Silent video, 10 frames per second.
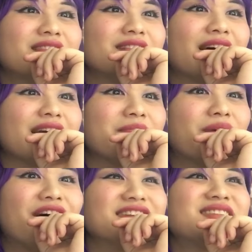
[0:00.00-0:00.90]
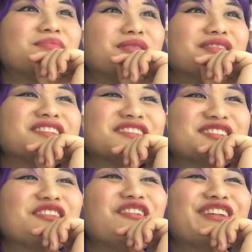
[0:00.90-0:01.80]
like, impossible, the
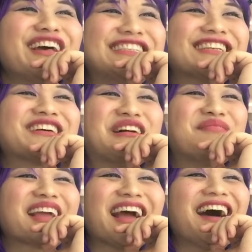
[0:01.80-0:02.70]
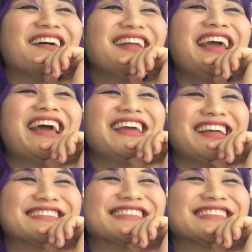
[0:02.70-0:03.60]
soul isn't coming out, he
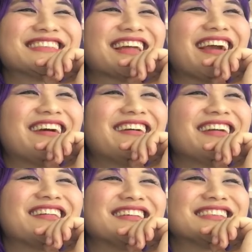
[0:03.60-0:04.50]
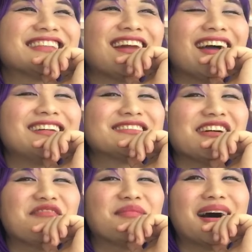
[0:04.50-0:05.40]
isn't scared the slightest
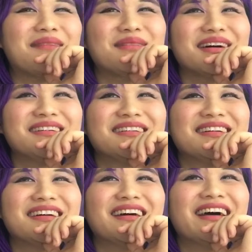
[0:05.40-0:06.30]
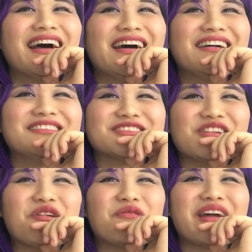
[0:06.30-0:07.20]
of Mama. There's
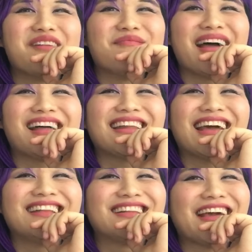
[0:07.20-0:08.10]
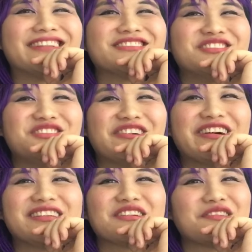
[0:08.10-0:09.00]
no way a man that intends to
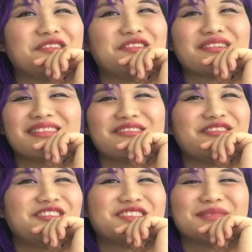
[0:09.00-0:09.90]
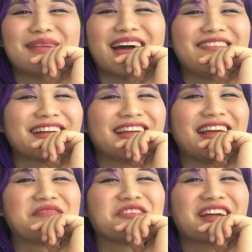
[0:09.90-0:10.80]
join the crew of the future Pirate
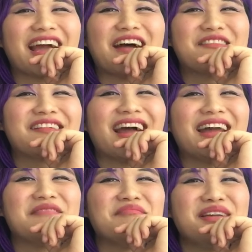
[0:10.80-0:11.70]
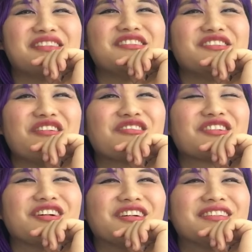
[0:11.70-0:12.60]
King will cower at a mere
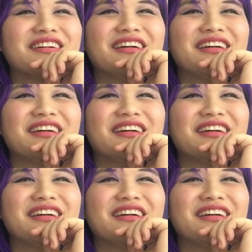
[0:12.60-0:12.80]
Yonko.